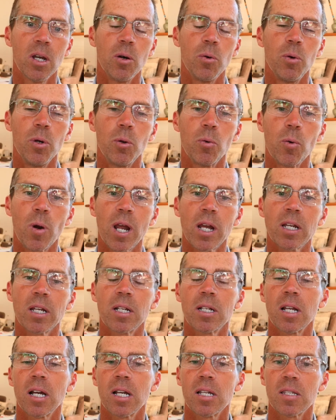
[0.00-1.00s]
We
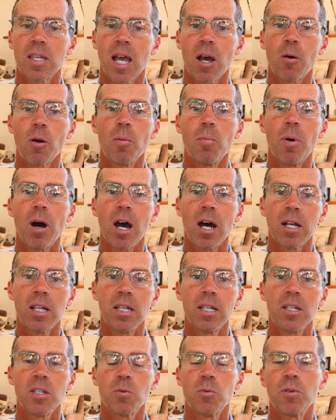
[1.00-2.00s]
recognize how our body
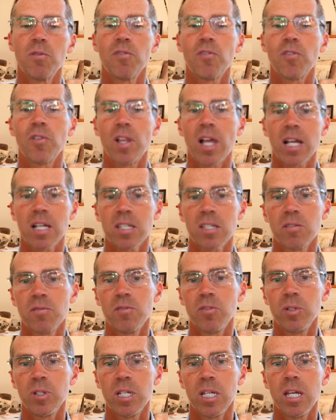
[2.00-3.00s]
is
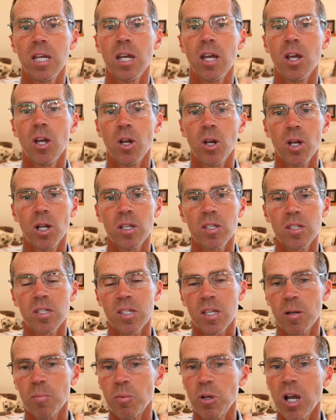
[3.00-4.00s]
reflexively,
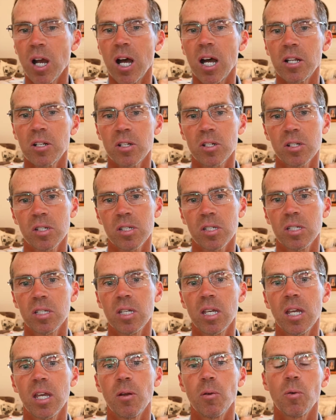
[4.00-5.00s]

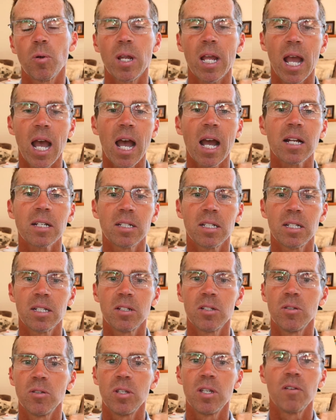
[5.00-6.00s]
subconsciously reacting
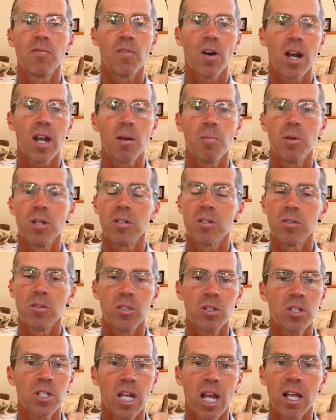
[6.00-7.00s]
to the environment, to
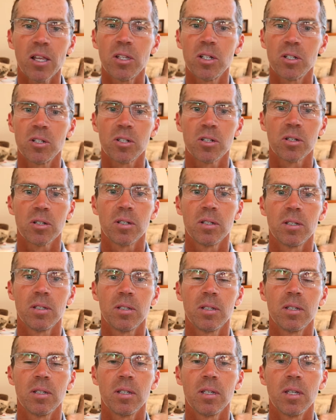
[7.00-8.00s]
the challenge.
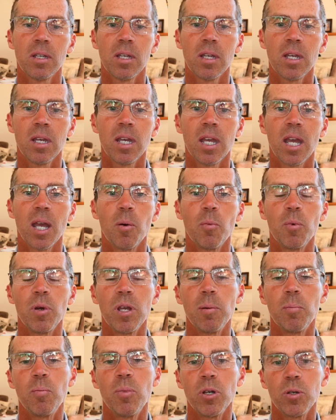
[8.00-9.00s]
And
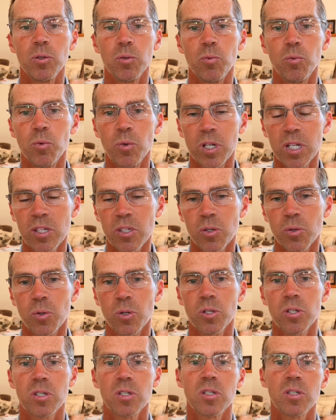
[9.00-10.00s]
we build
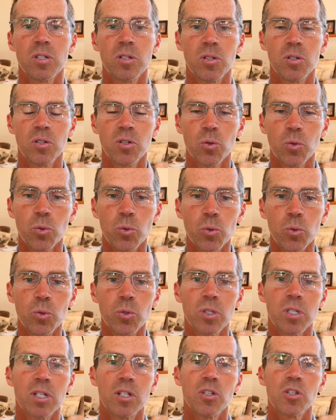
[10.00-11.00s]
resources and
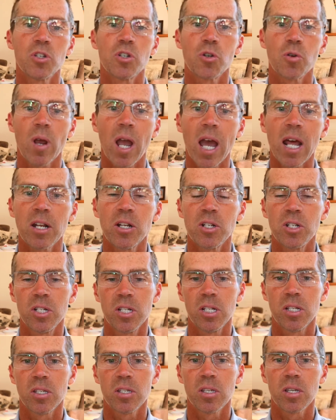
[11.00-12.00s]
tools and
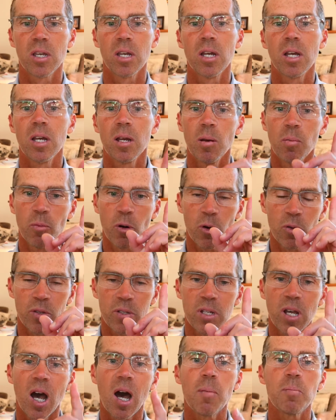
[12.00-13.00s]
strategies, both
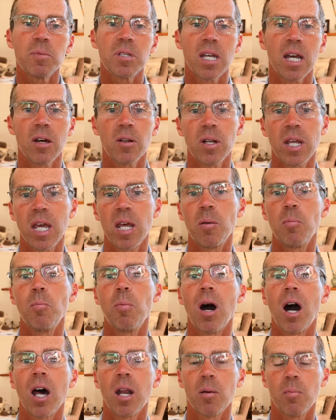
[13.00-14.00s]
top-down and
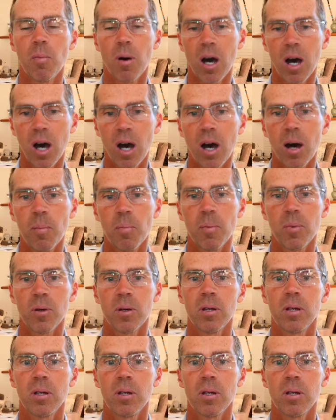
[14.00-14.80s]
bottom-up,